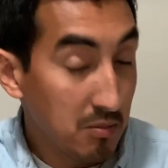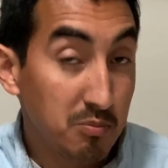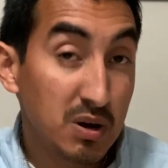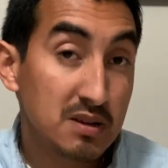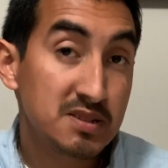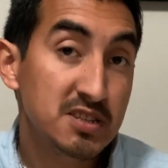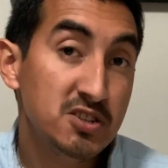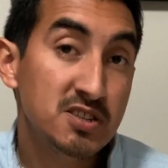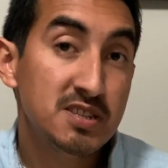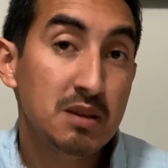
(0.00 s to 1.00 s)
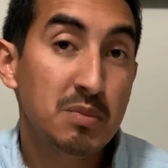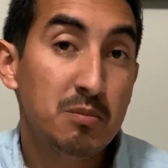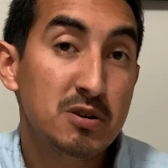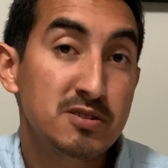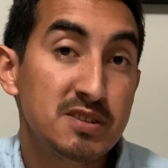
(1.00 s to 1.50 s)
But CGC
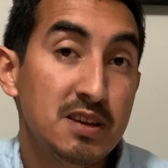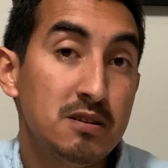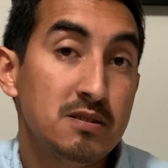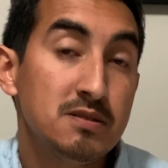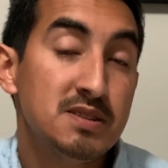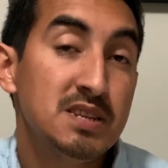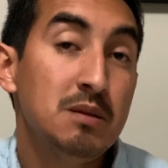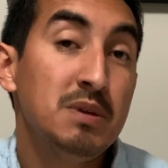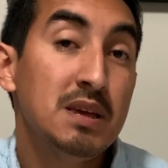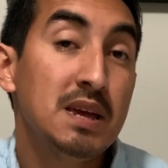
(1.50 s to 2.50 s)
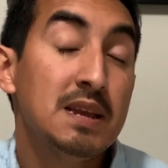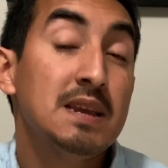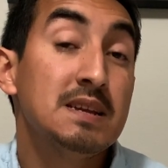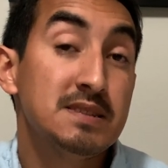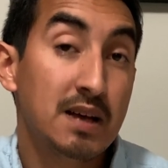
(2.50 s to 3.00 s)
members didn't see me getting
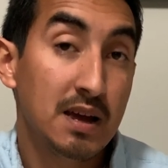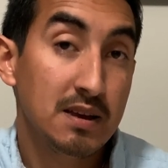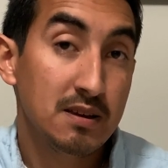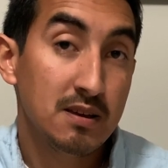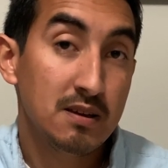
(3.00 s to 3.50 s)
it signed.